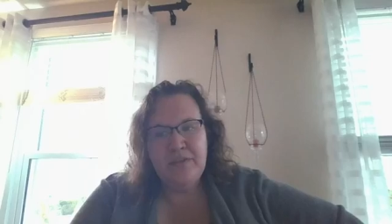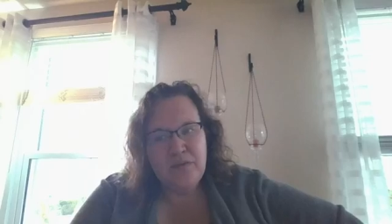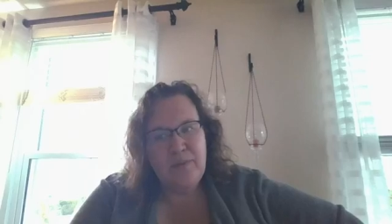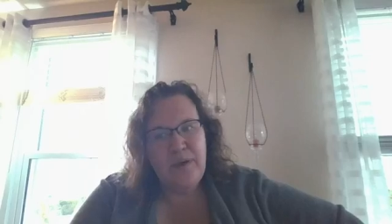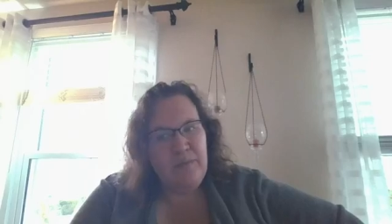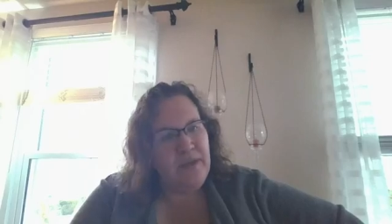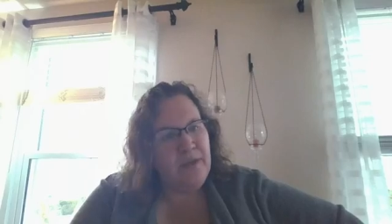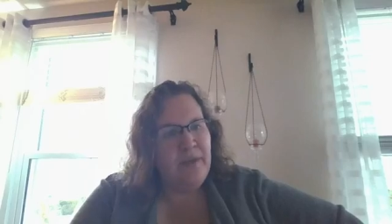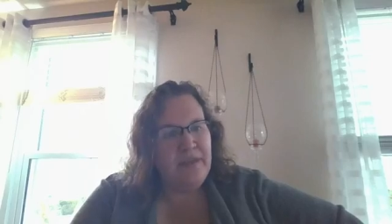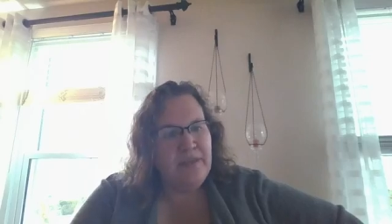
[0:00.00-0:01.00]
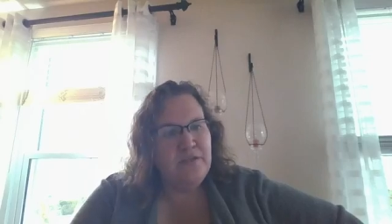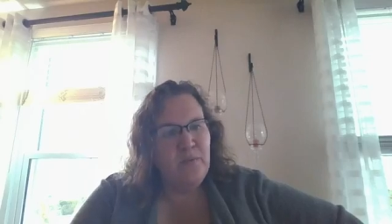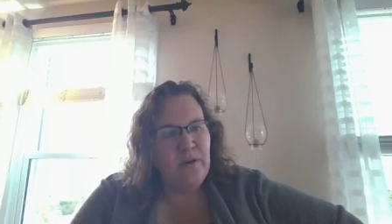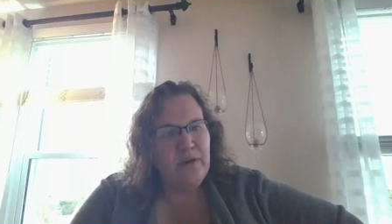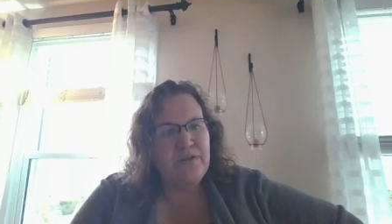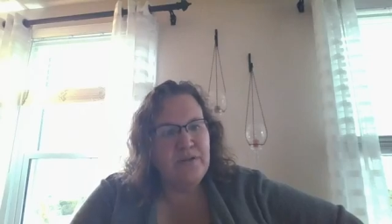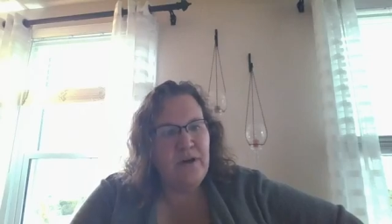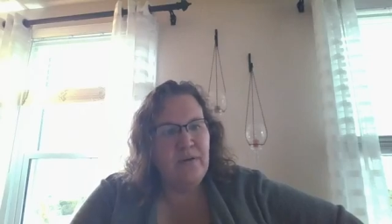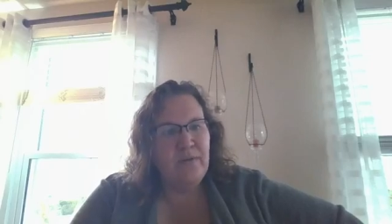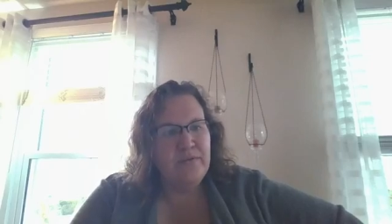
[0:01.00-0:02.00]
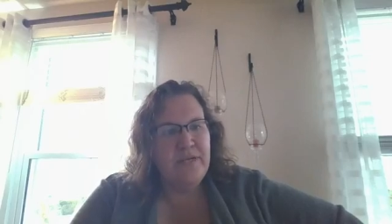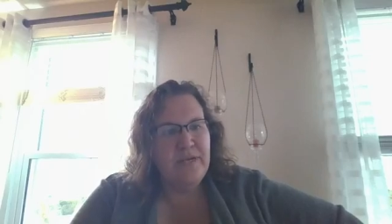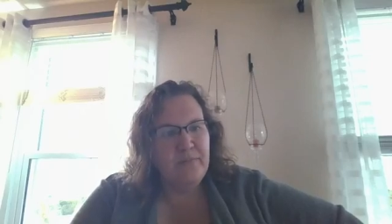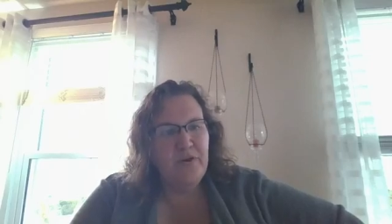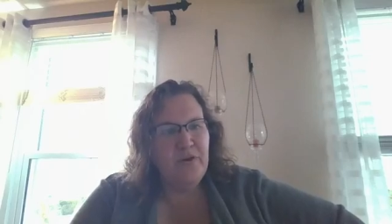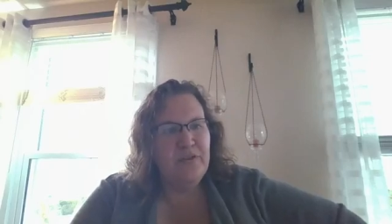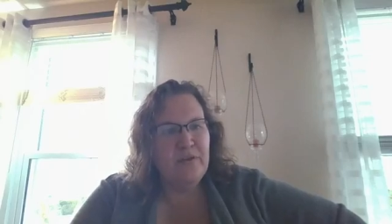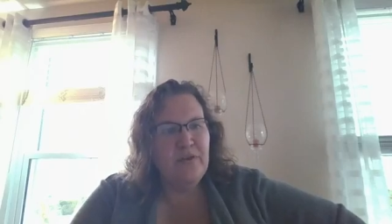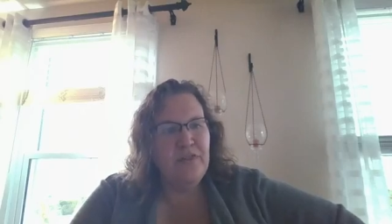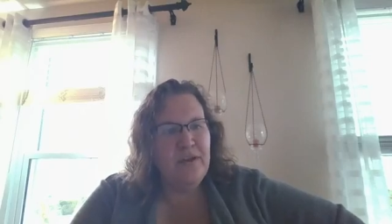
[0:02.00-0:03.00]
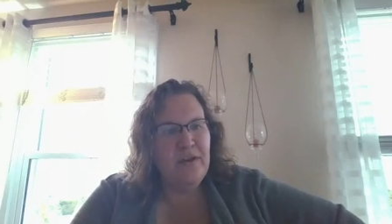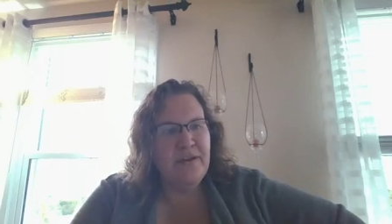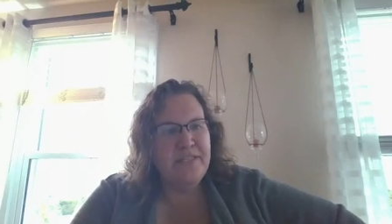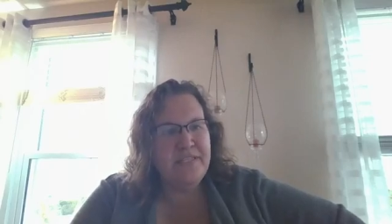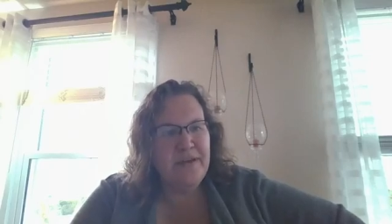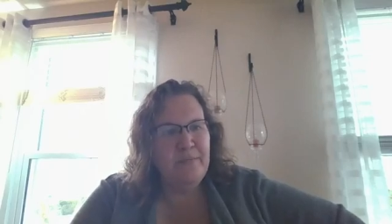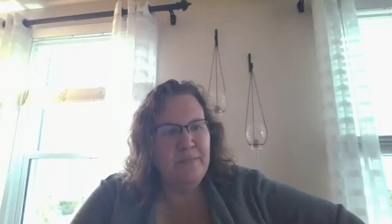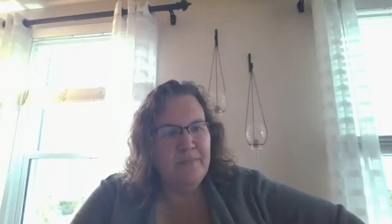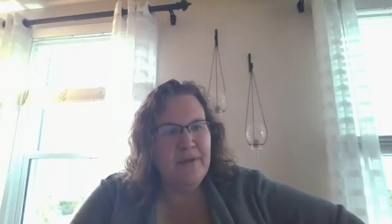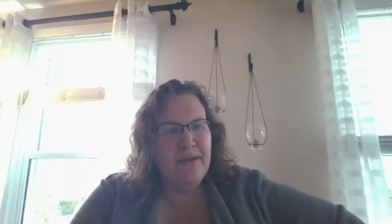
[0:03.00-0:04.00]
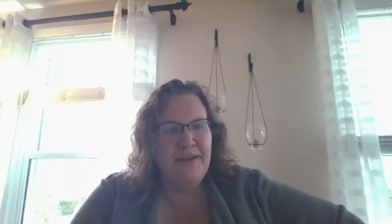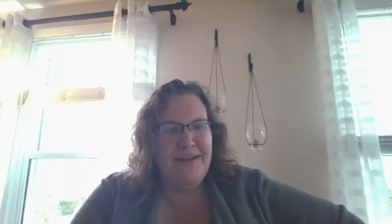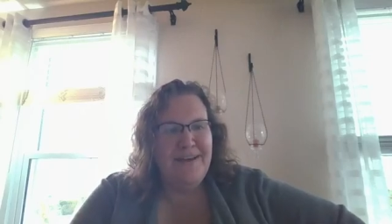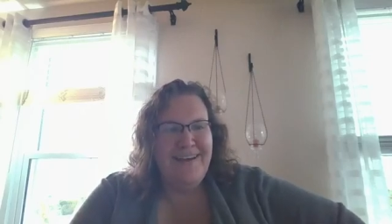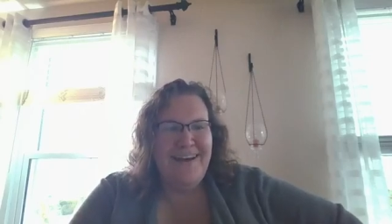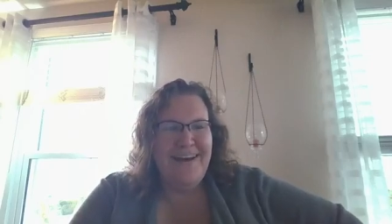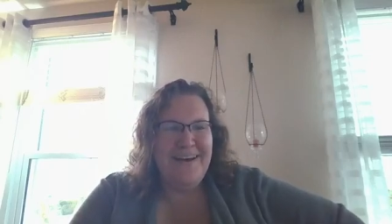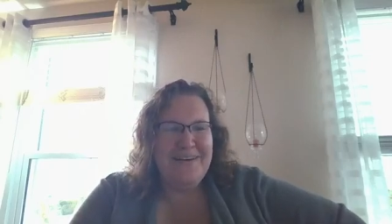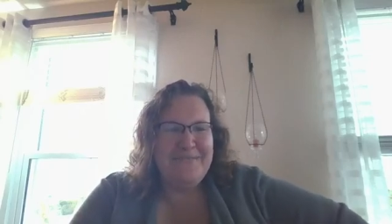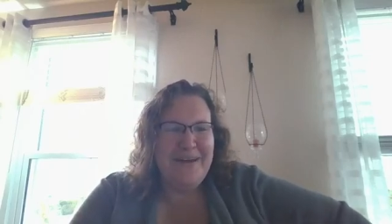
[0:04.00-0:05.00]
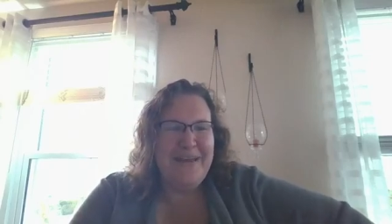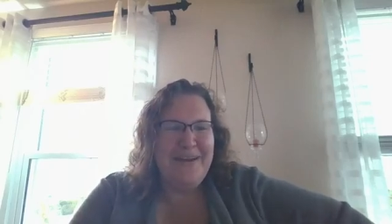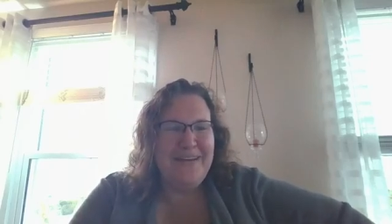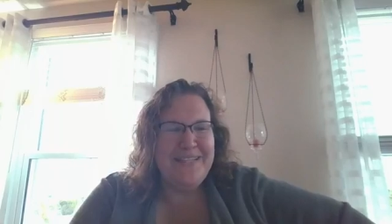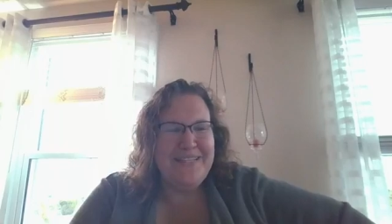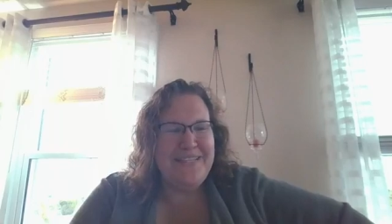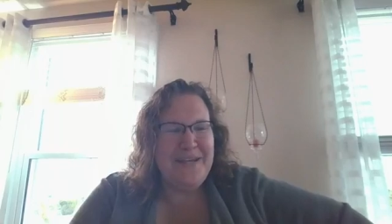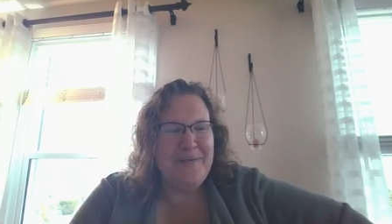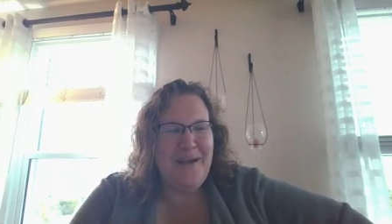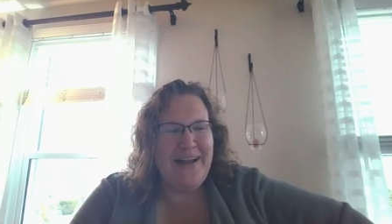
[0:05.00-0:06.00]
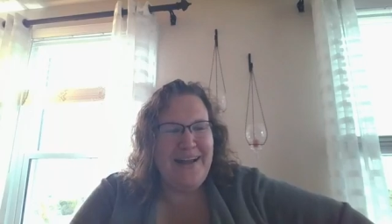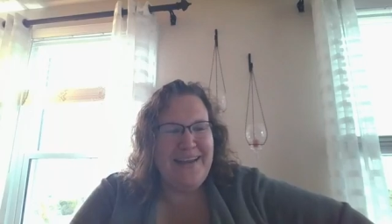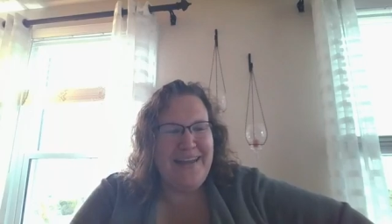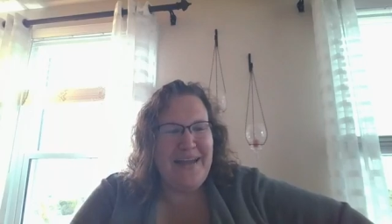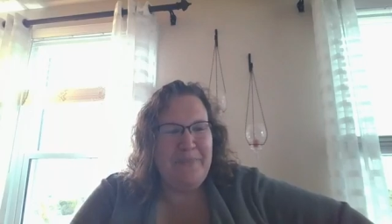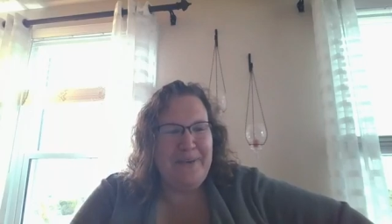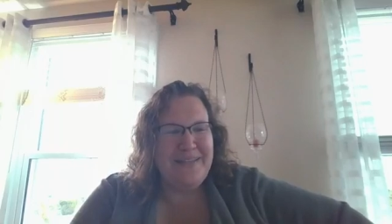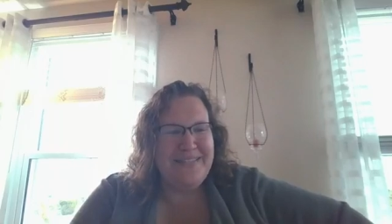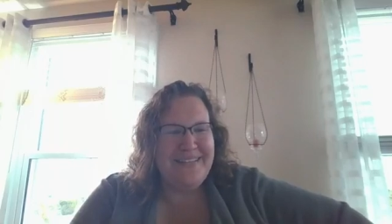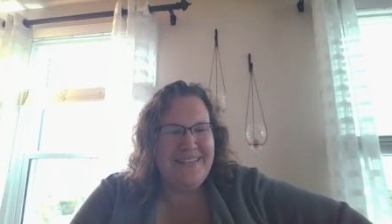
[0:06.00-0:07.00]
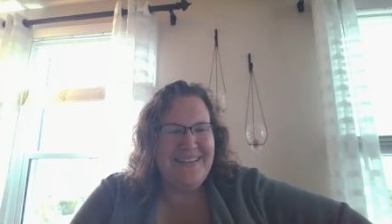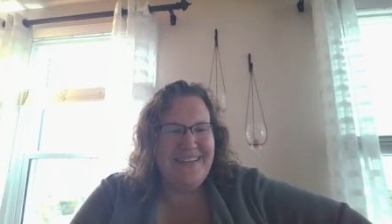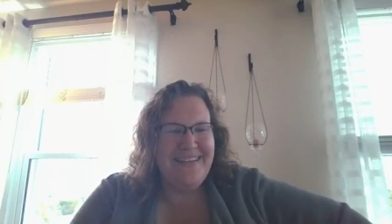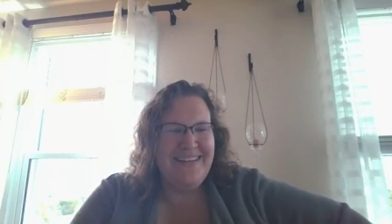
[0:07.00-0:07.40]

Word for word: think there's a way we can make this work. So Tim, good, good theories, Tim. Um, I can't wait to see you back on campus.